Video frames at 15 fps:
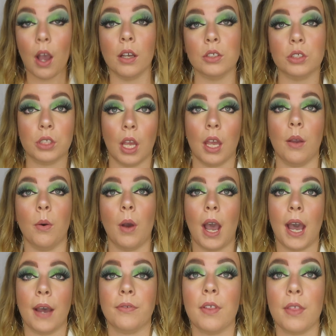So
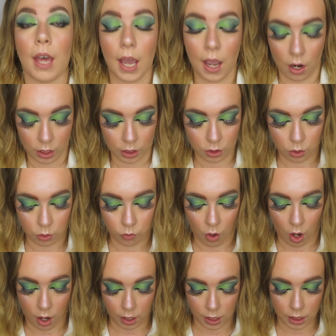after that I
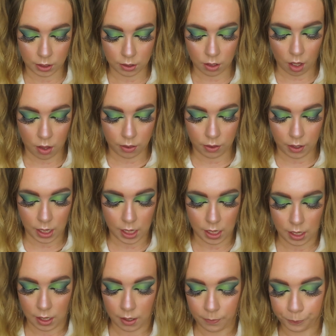tried
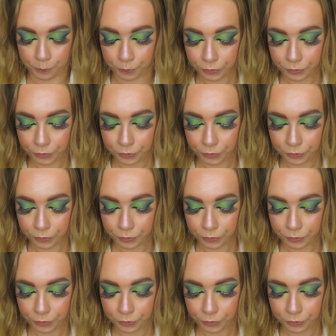the